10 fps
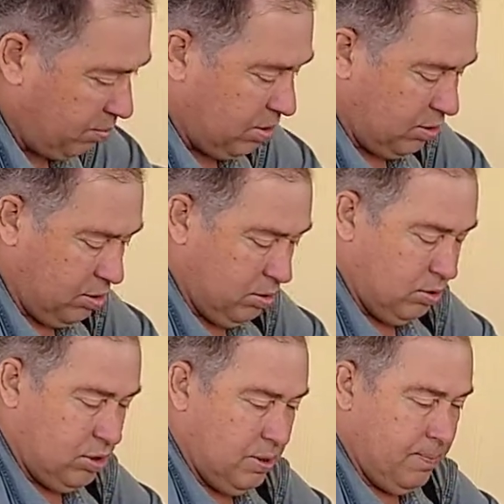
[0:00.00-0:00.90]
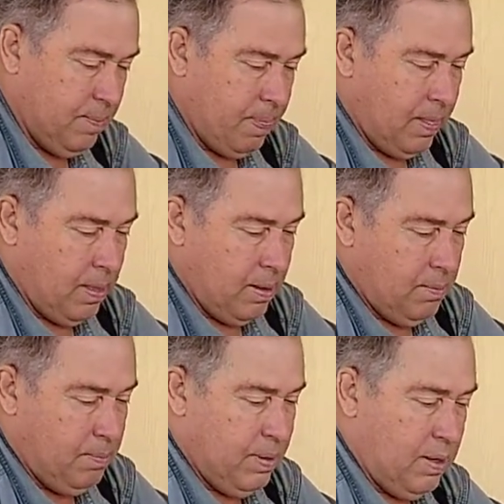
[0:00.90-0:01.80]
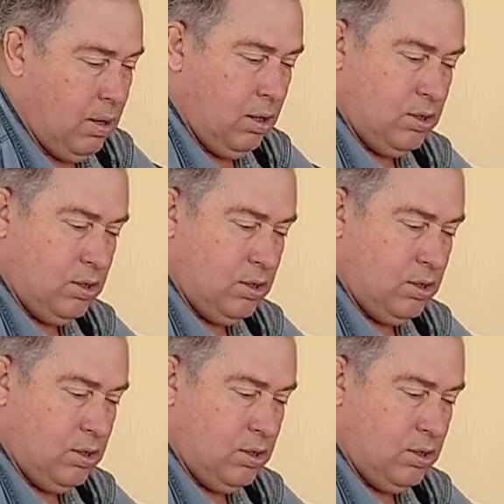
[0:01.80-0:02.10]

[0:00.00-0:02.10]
going to use. But also,